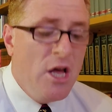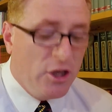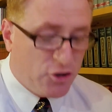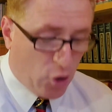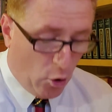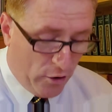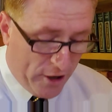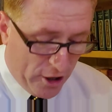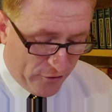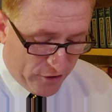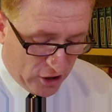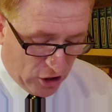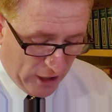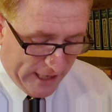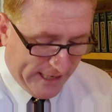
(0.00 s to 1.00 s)
So here the
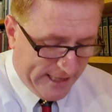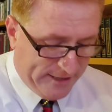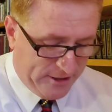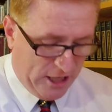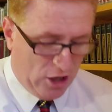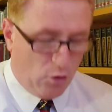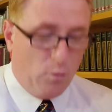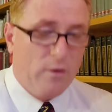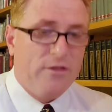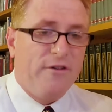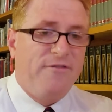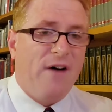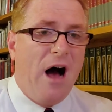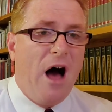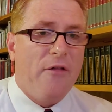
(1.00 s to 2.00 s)
gleaning dealt with the
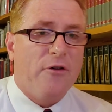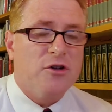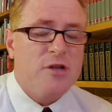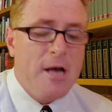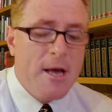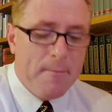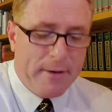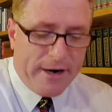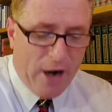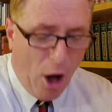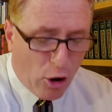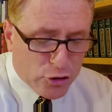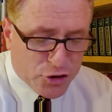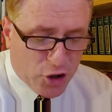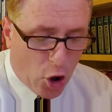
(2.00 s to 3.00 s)
fathers, but it
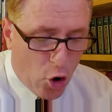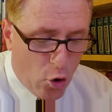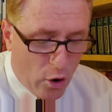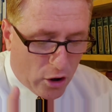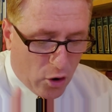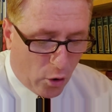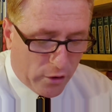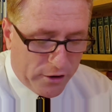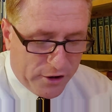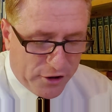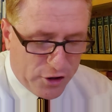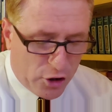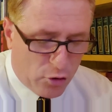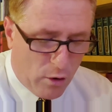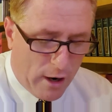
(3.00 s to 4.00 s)
also, according to
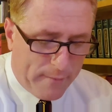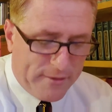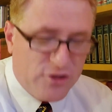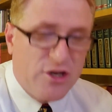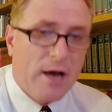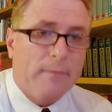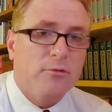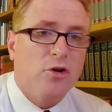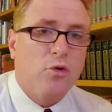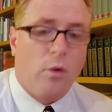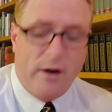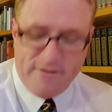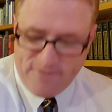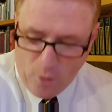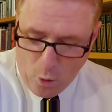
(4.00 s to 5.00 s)
Deuteronomy chapter
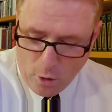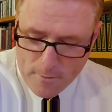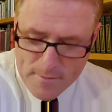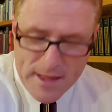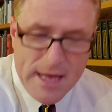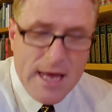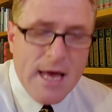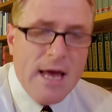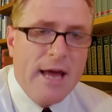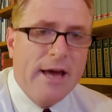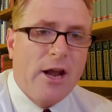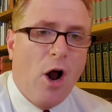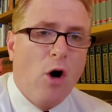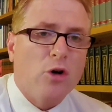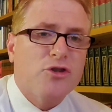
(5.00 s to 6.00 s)
24,
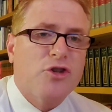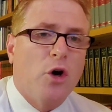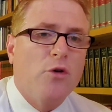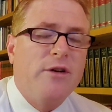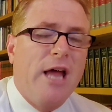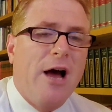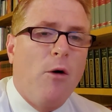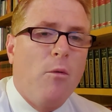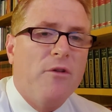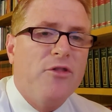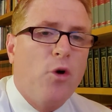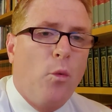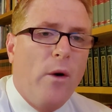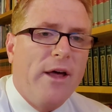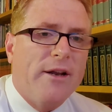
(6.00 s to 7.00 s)
it also dealt with
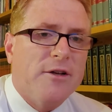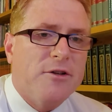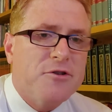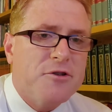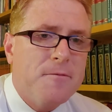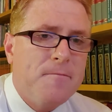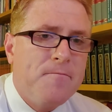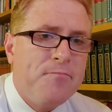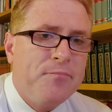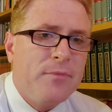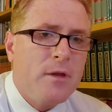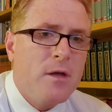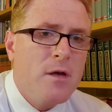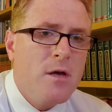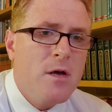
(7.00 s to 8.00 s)
the widows.
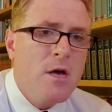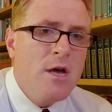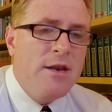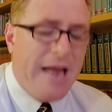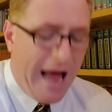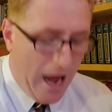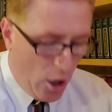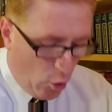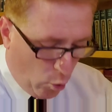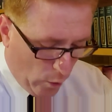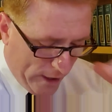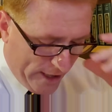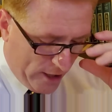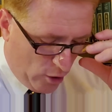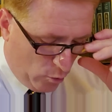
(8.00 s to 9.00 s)
Now, a
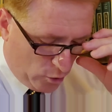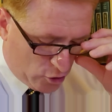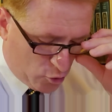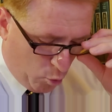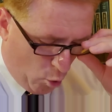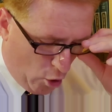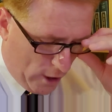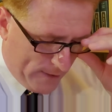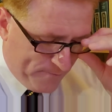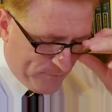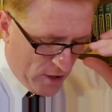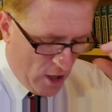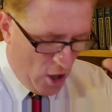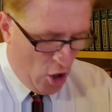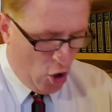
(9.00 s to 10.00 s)
widow was one
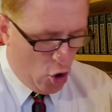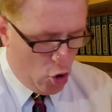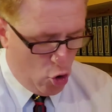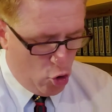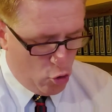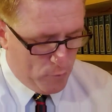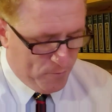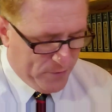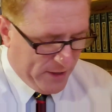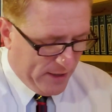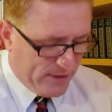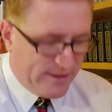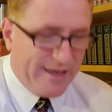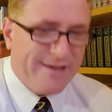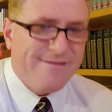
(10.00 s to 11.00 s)
who
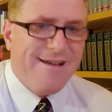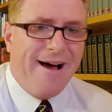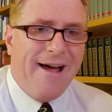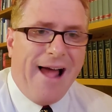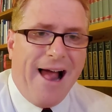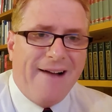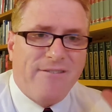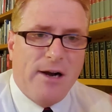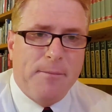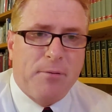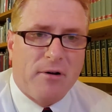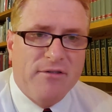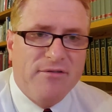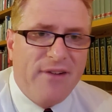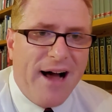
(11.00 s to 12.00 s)
did not have a
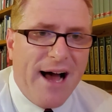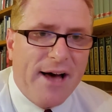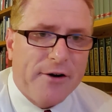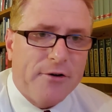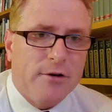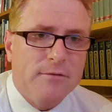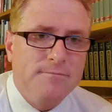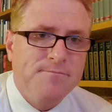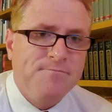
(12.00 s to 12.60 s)
provider,